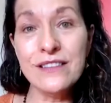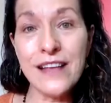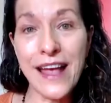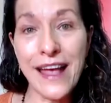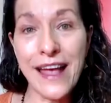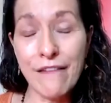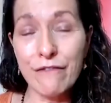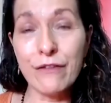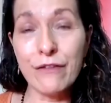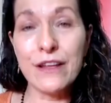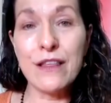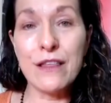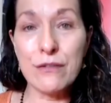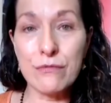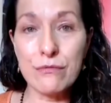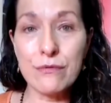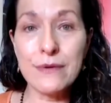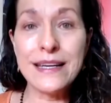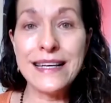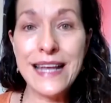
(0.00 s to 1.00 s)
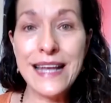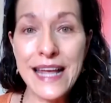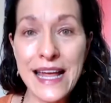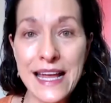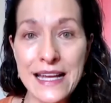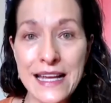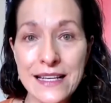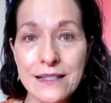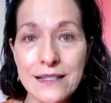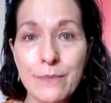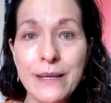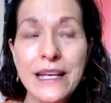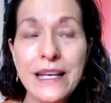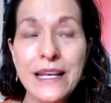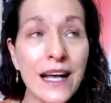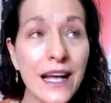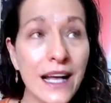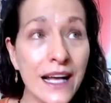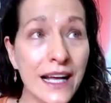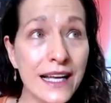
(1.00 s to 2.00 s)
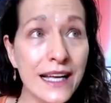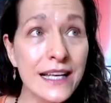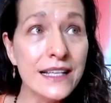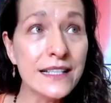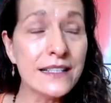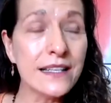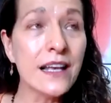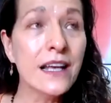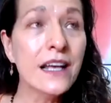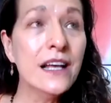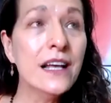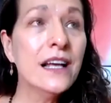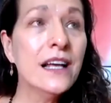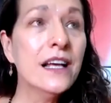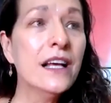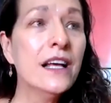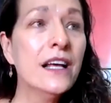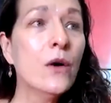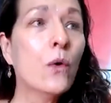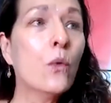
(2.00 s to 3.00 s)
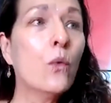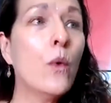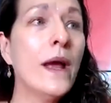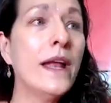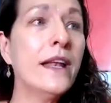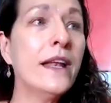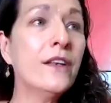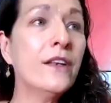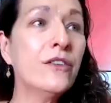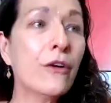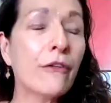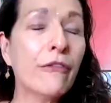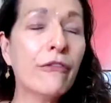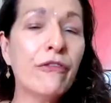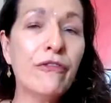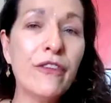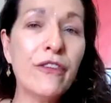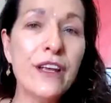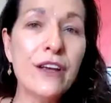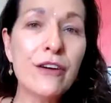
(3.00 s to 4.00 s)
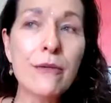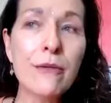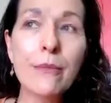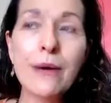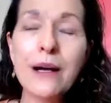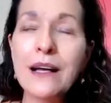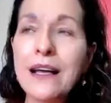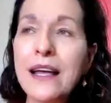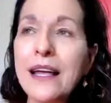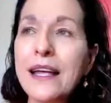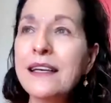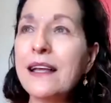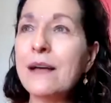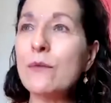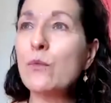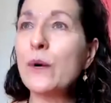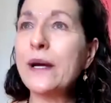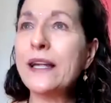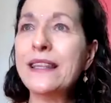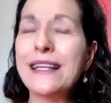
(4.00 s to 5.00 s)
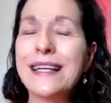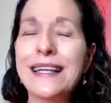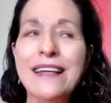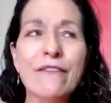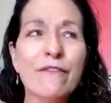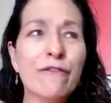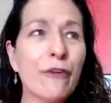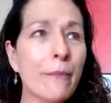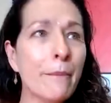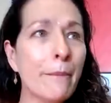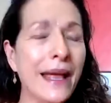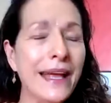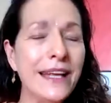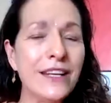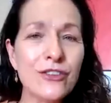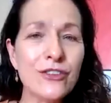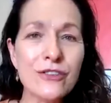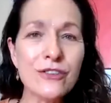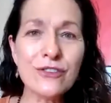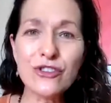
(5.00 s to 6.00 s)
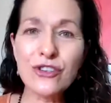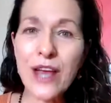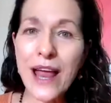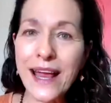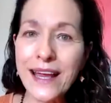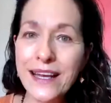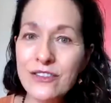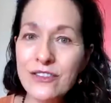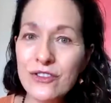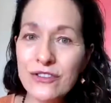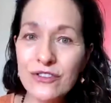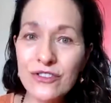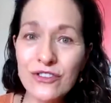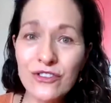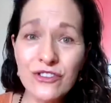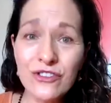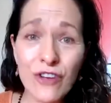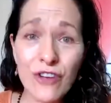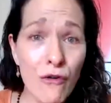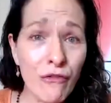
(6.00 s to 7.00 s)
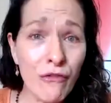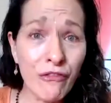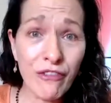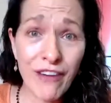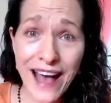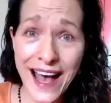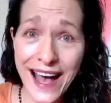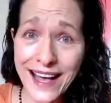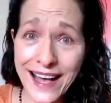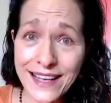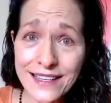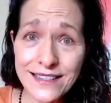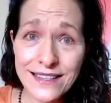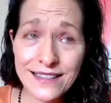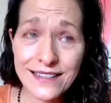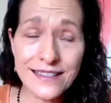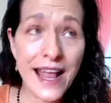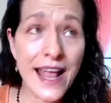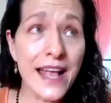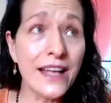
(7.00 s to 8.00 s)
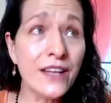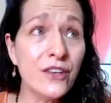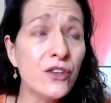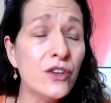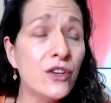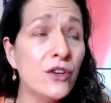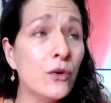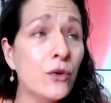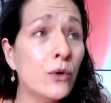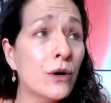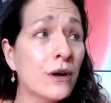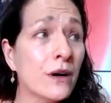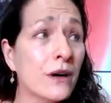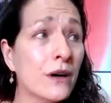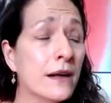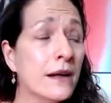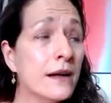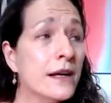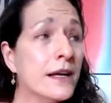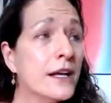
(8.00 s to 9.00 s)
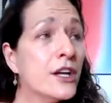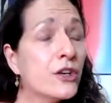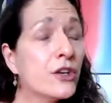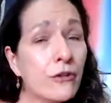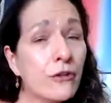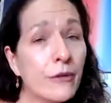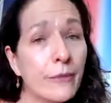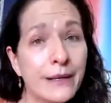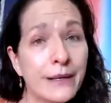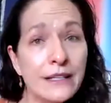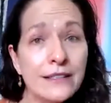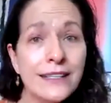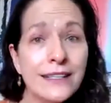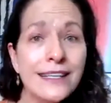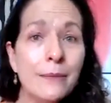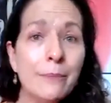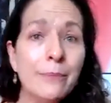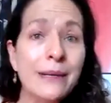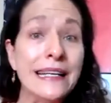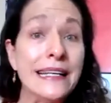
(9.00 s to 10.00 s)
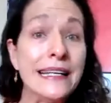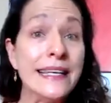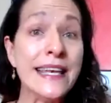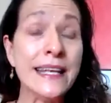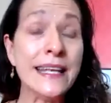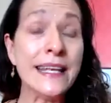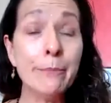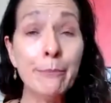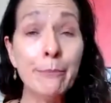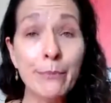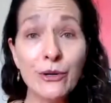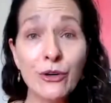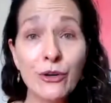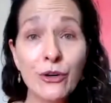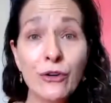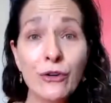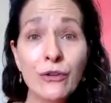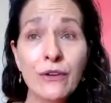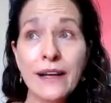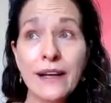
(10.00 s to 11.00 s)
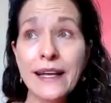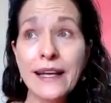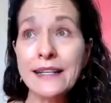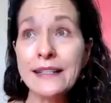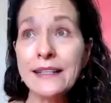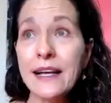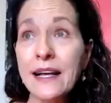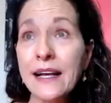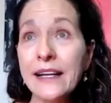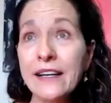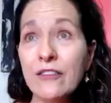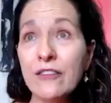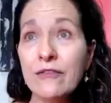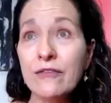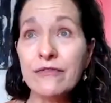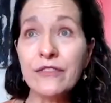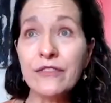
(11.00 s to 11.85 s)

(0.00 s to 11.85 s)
every 3 days, because when your fear mind and when the information changes so fast, and your ability to be nimble and kind of,